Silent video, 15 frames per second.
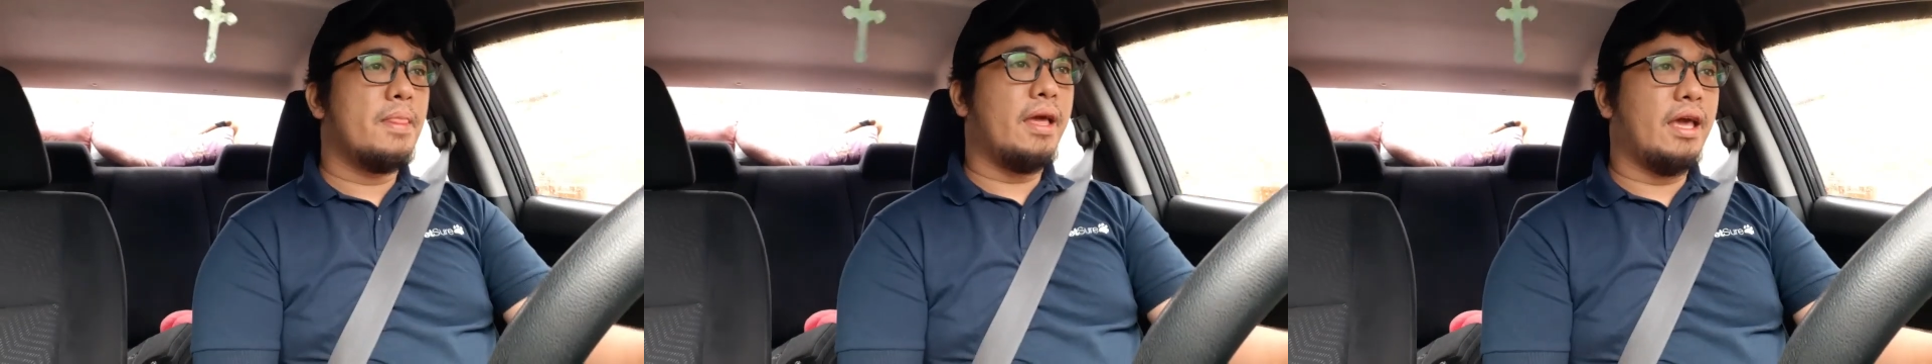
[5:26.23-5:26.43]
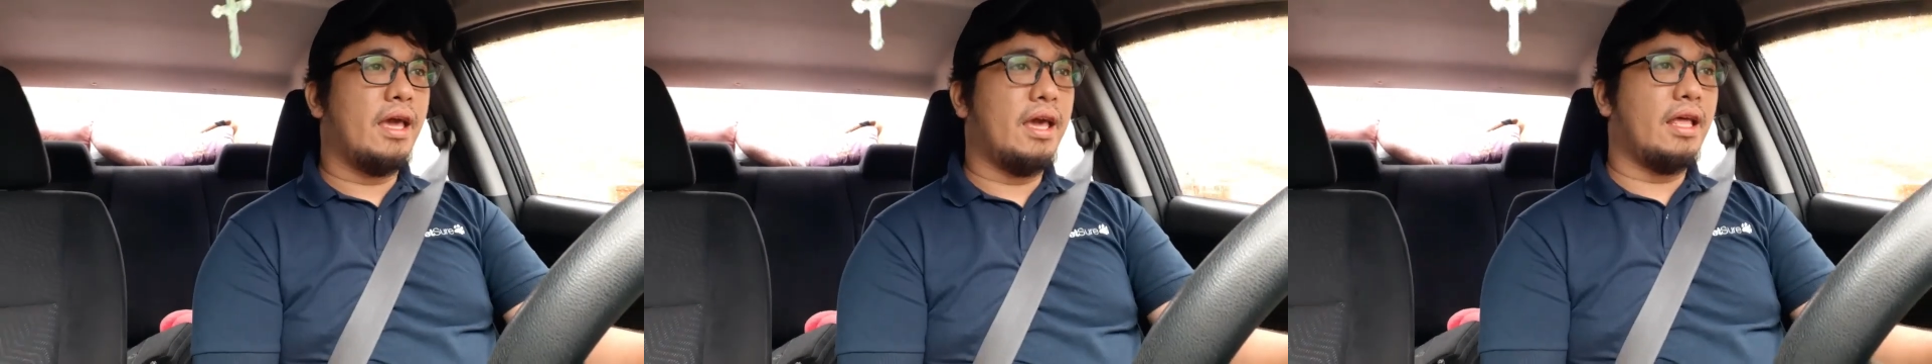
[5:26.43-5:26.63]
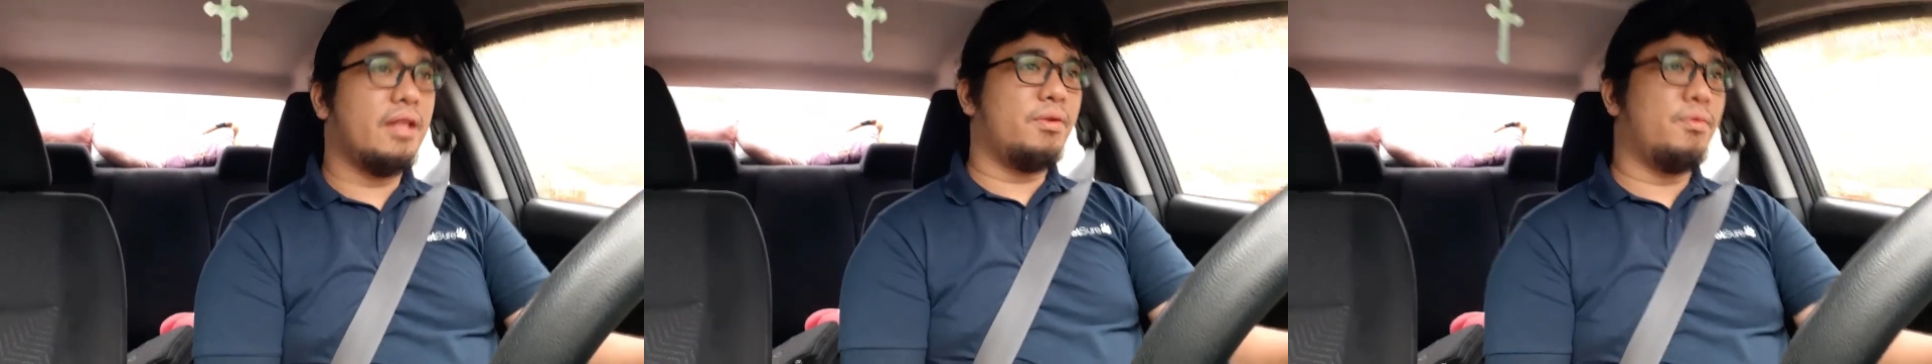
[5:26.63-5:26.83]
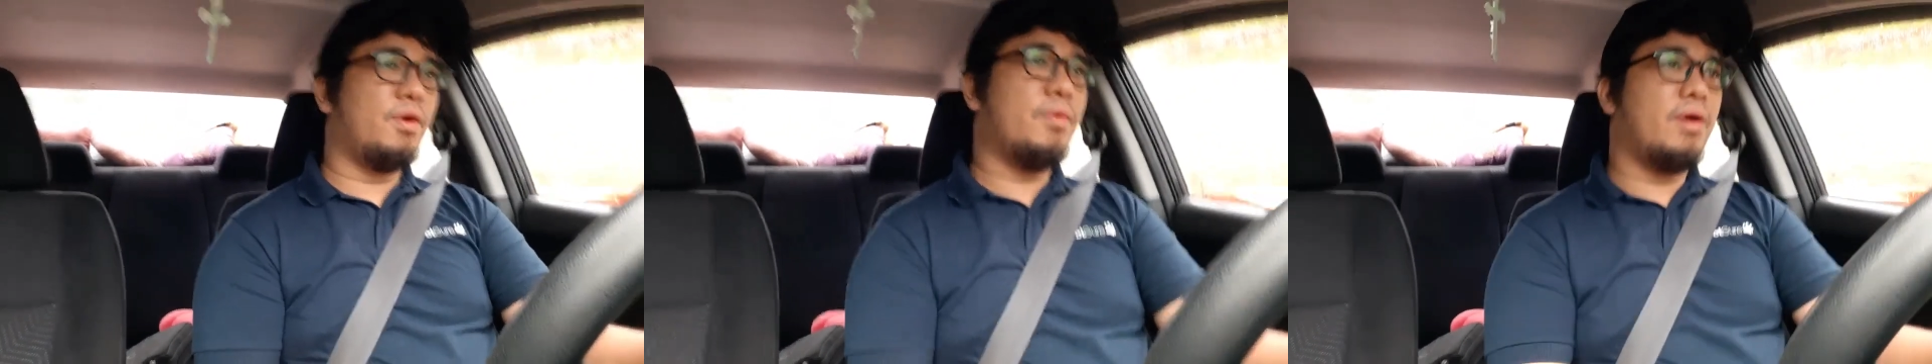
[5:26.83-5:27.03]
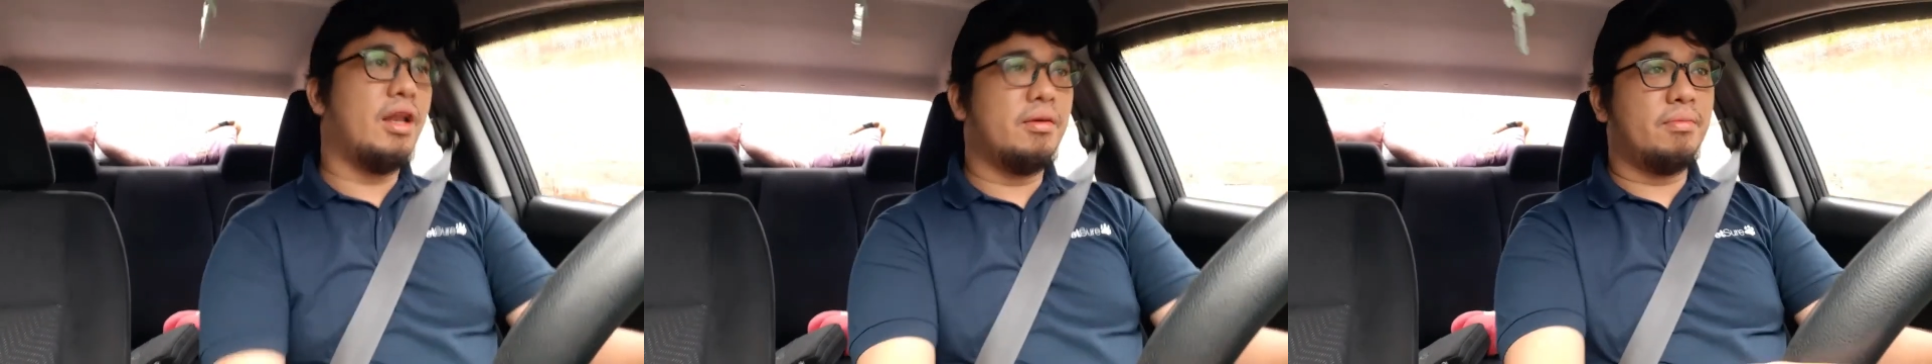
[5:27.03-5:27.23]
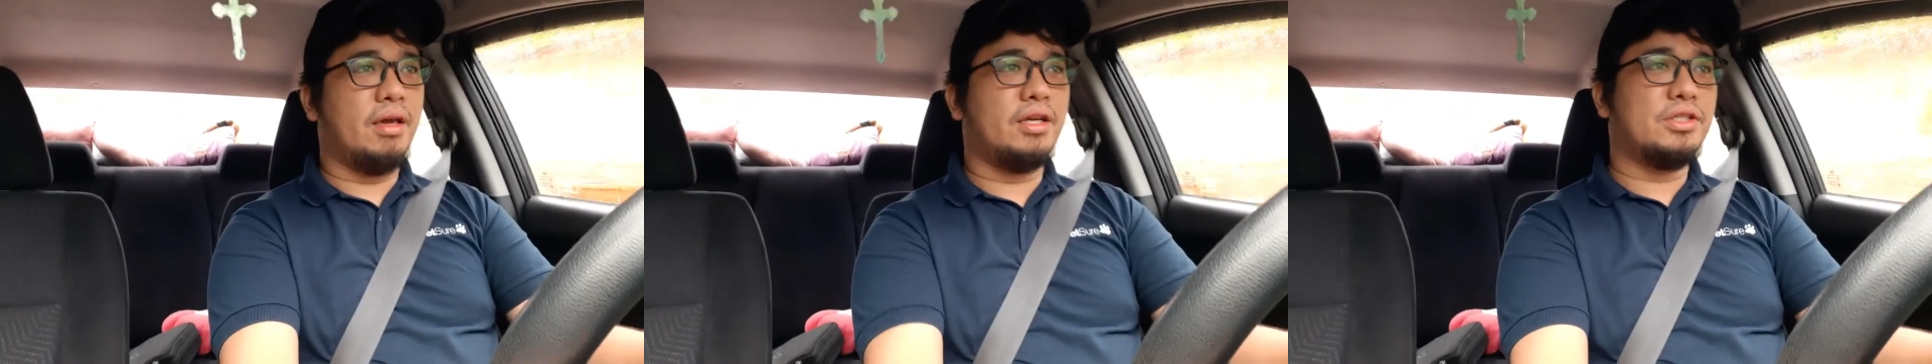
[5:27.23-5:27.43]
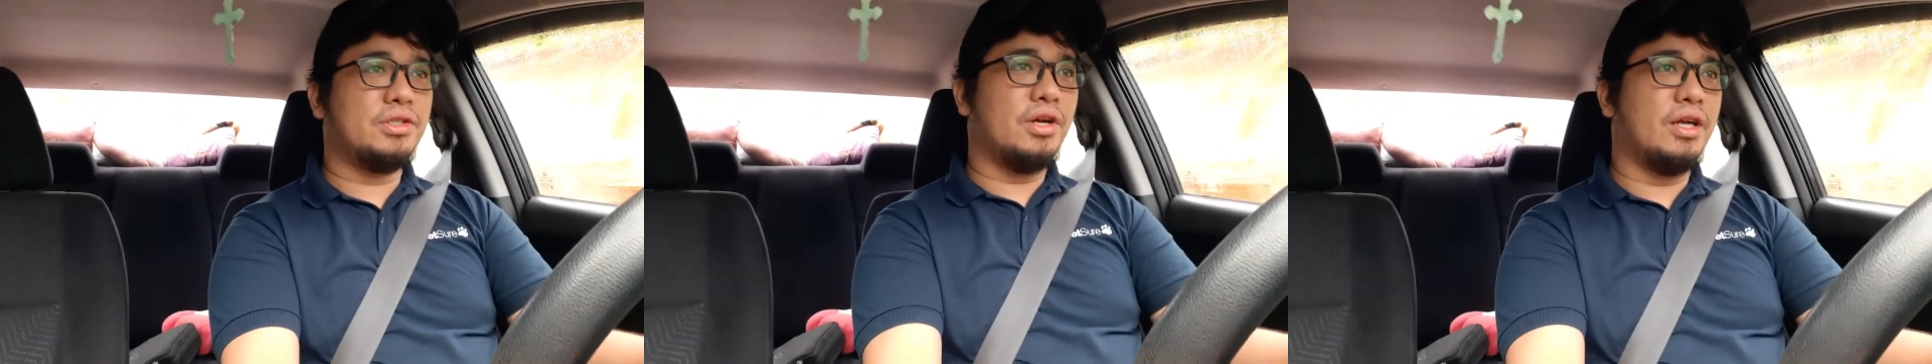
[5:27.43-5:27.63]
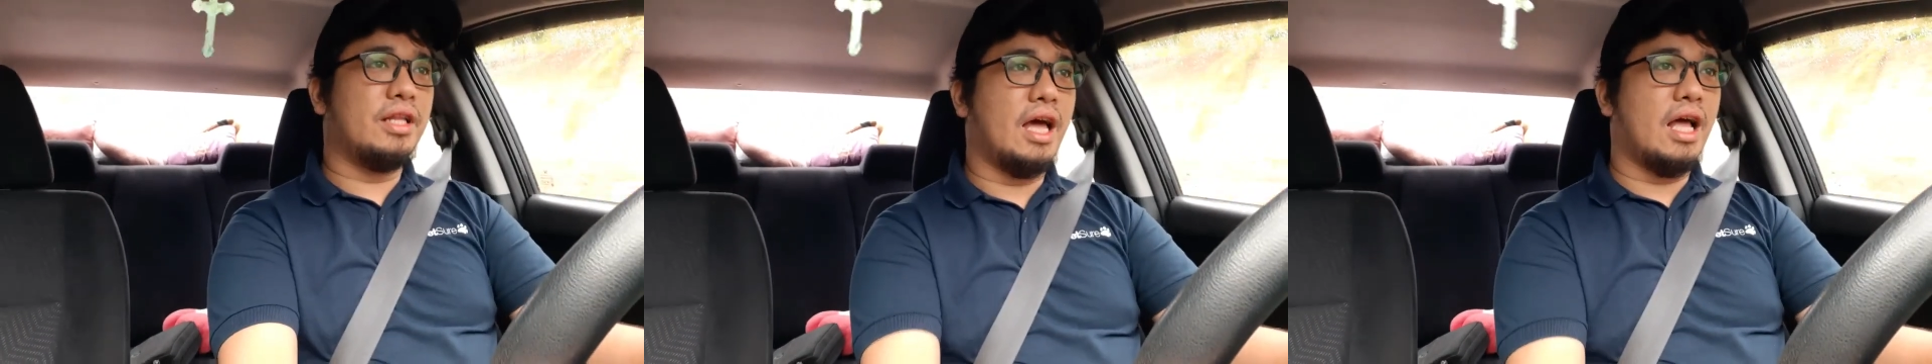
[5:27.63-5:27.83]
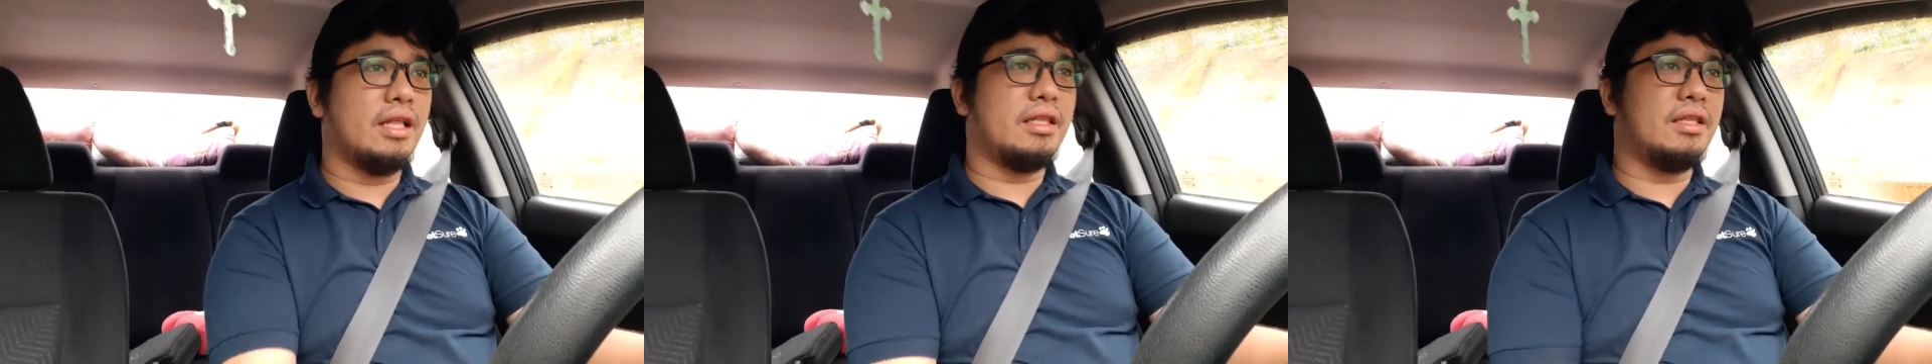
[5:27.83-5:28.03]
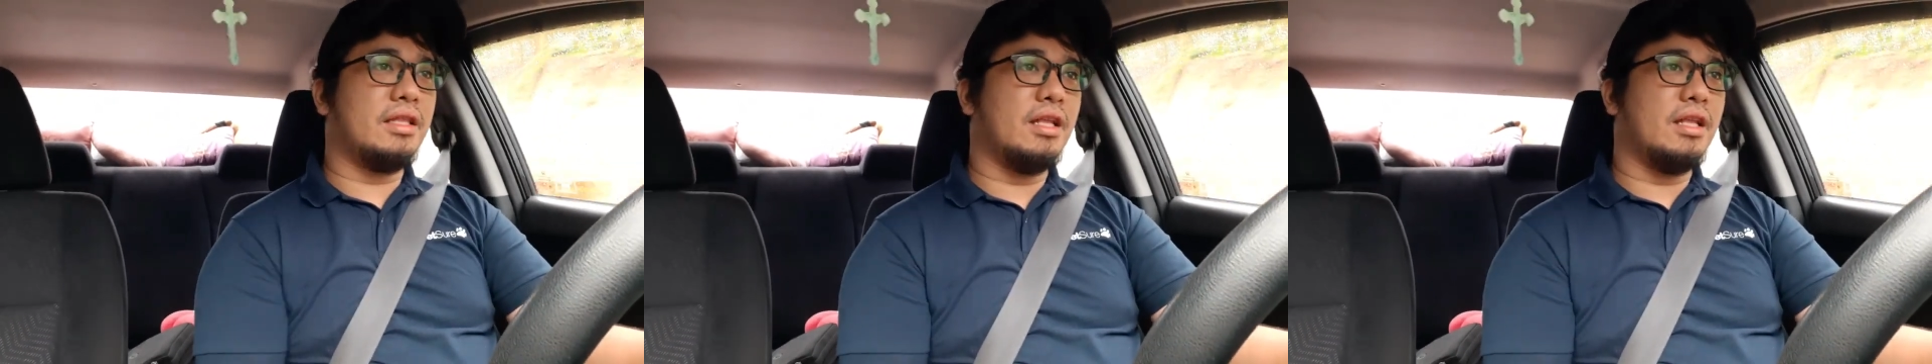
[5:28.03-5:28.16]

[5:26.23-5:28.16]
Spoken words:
and we want to make sure that